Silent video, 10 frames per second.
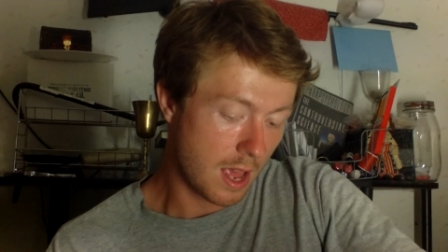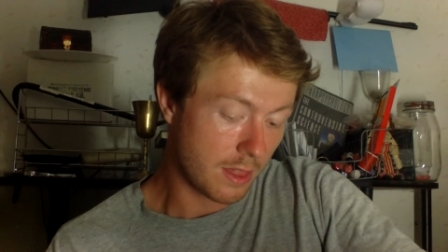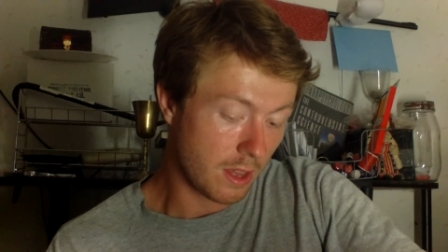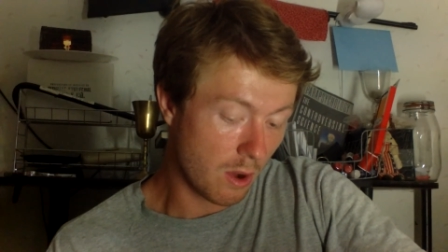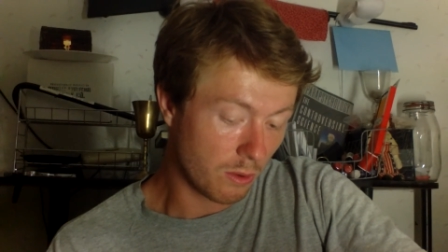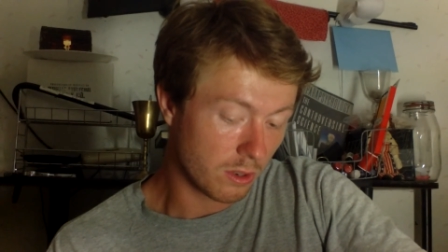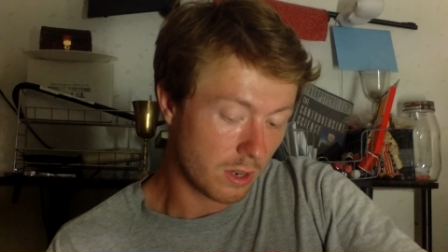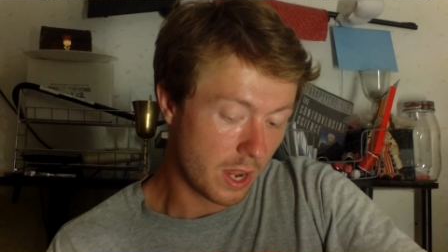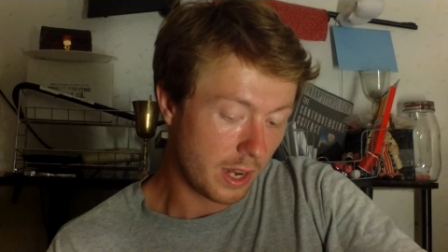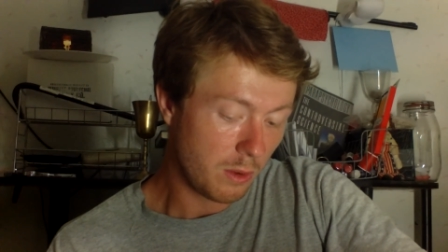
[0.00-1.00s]
and the
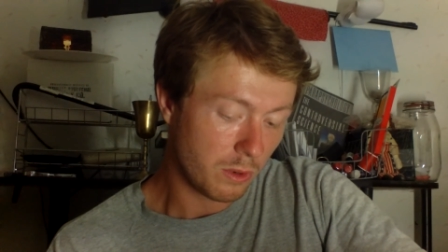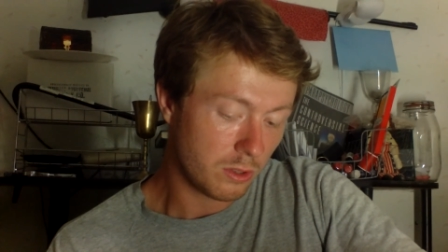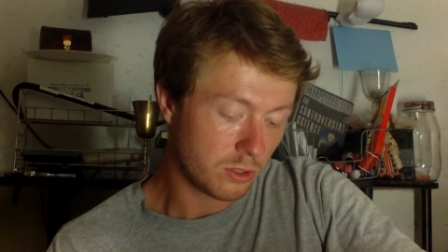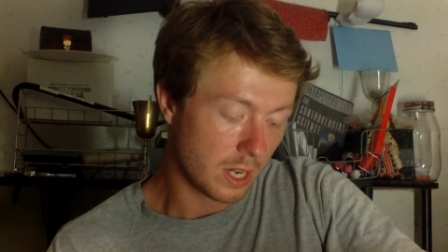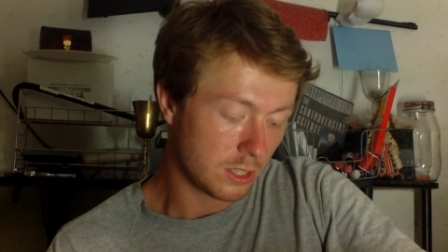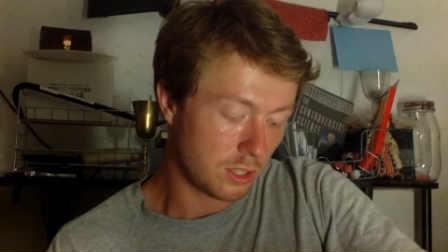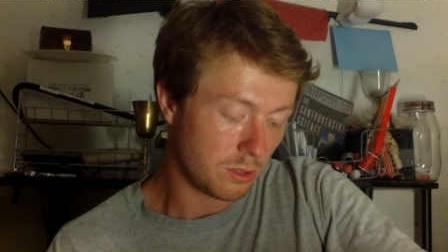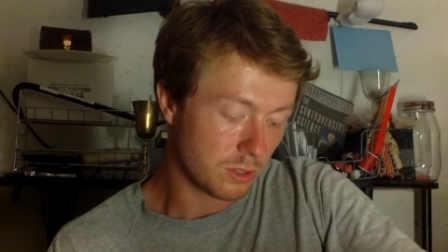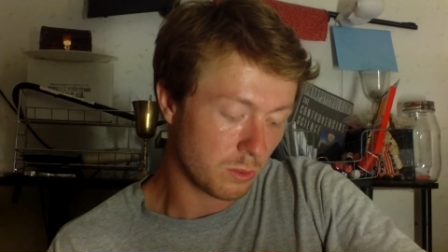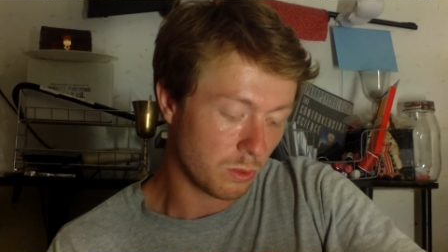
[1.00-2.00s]
owner, and anyone who tries to
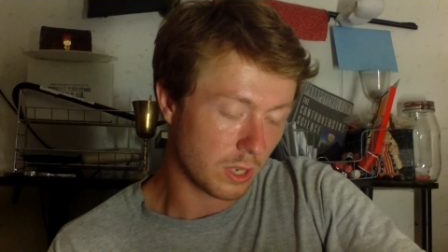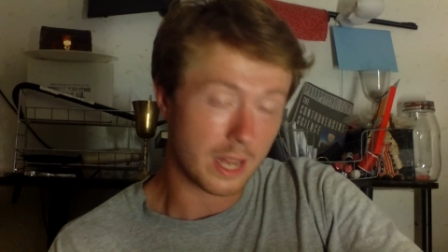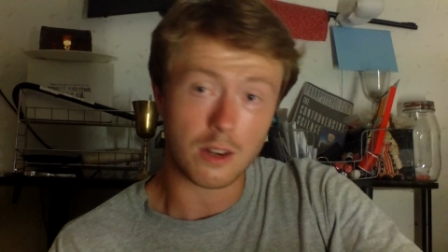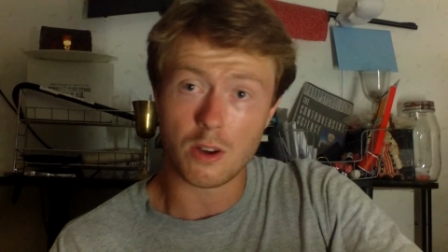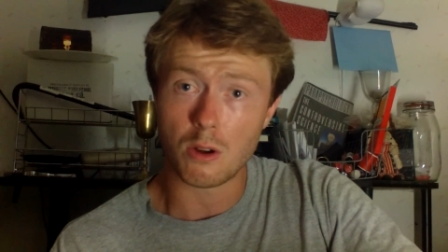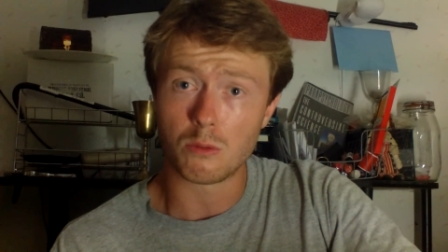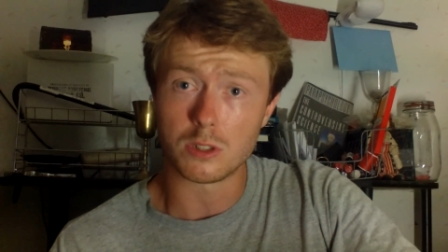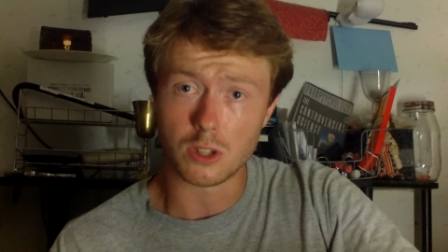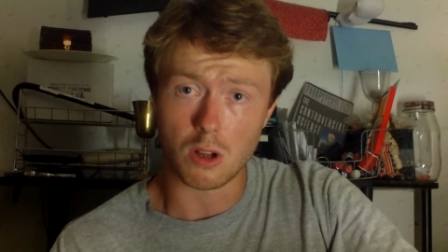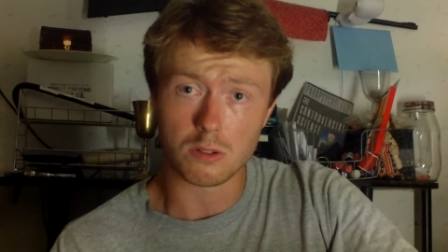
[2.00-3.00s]
use it will get no
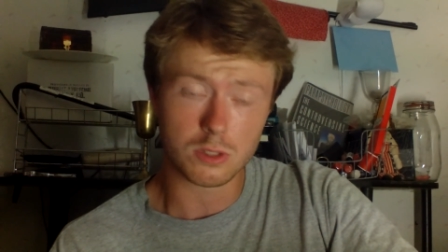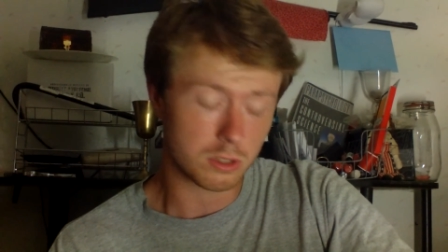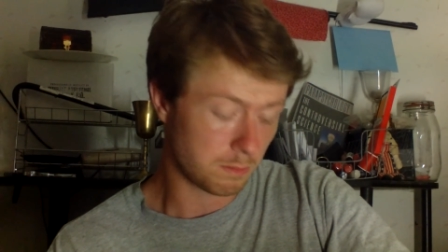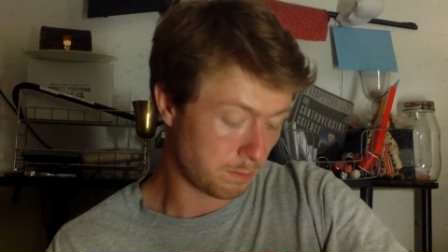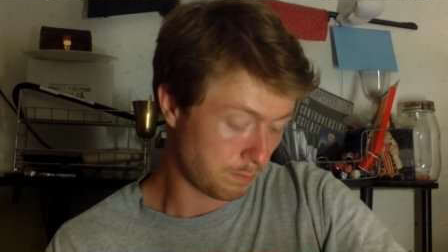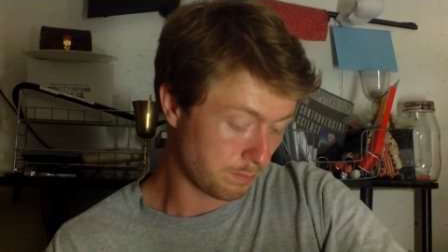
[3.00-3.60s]
results.